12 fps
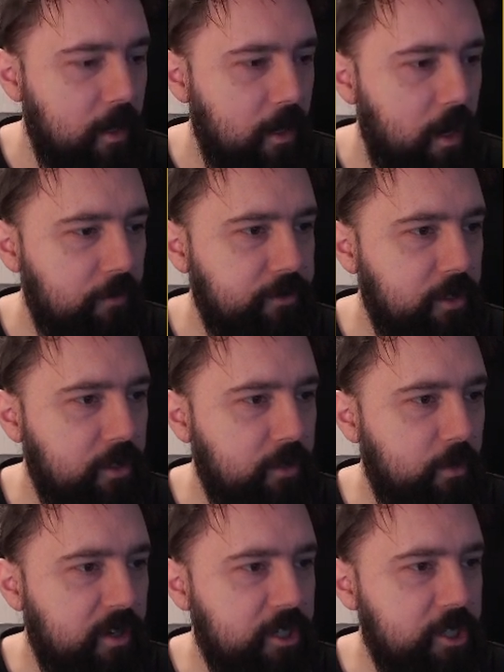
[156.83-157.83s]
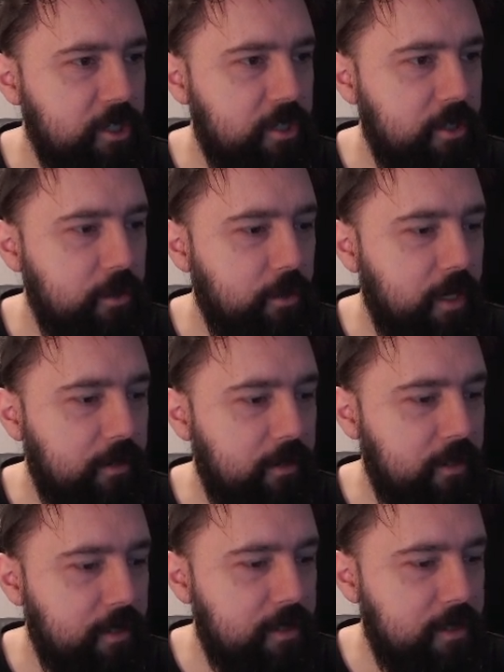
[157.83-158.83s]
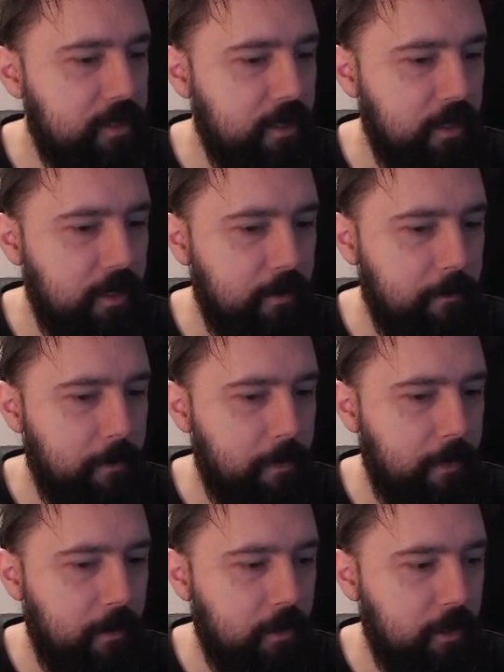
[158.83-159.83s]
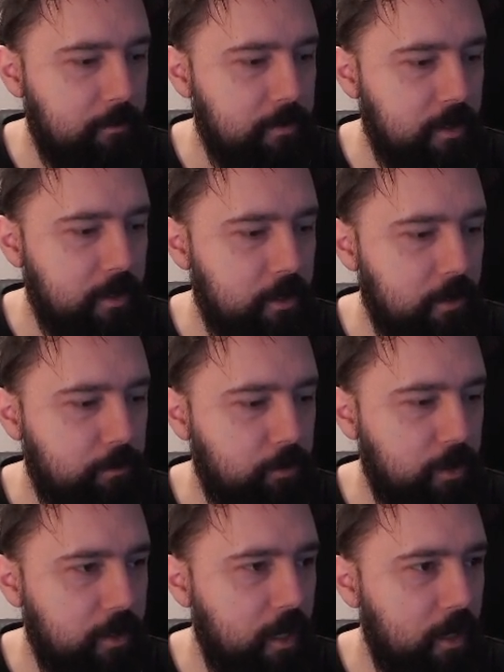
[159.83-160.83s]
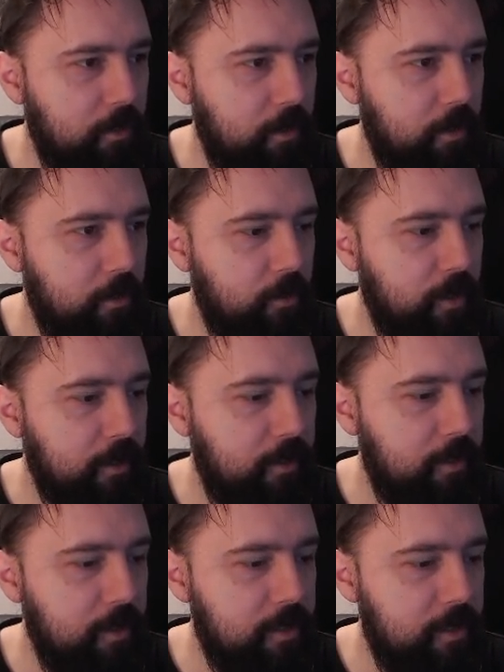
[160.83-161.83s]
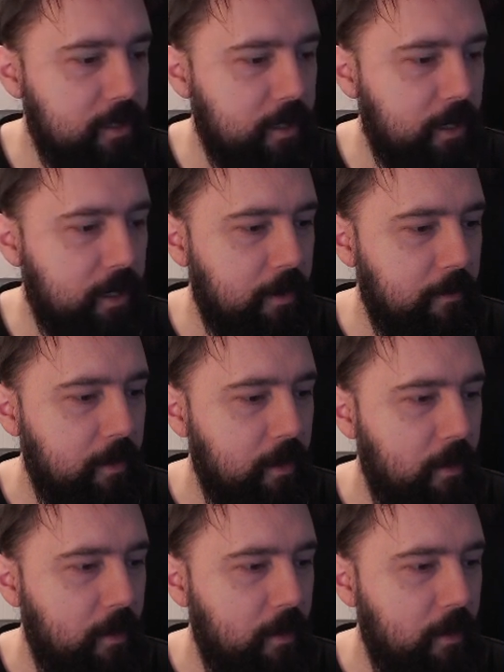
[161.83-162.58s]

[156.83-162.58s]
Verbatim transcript: after the divergence you get this uh, let me put it down you get this uh,